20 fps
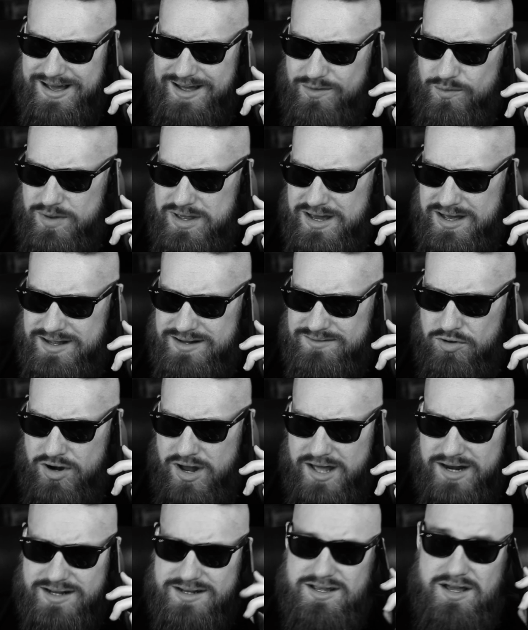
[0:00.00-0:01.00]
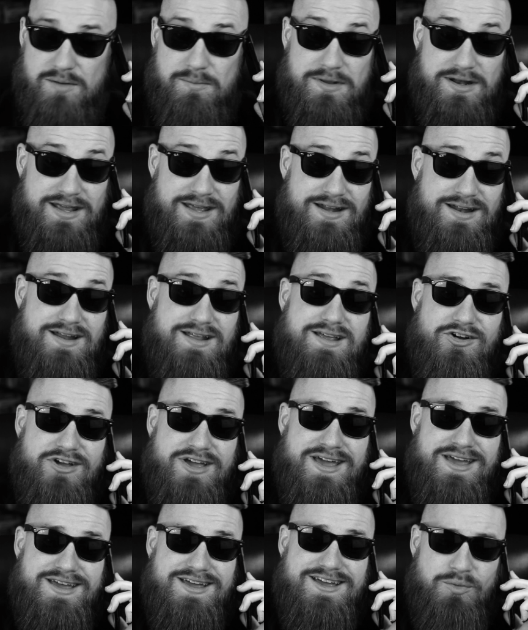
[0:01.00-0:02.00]
got product coming in.
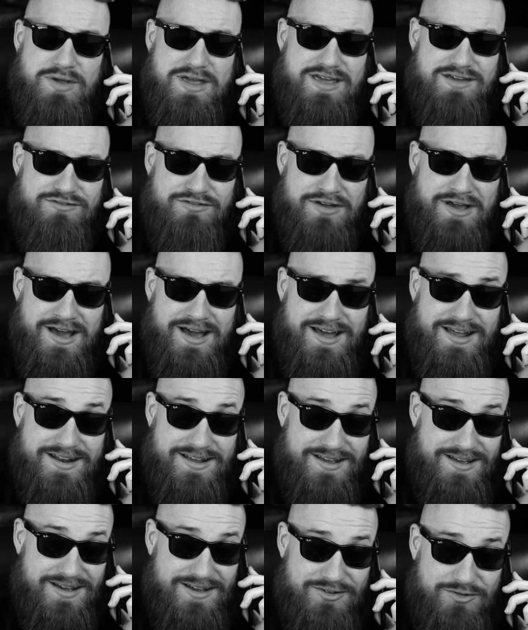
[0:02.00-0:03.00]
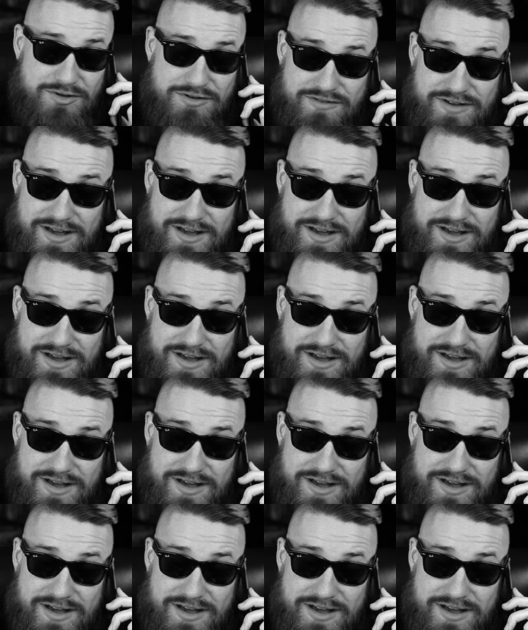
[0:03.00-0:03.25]
Okay, we've got a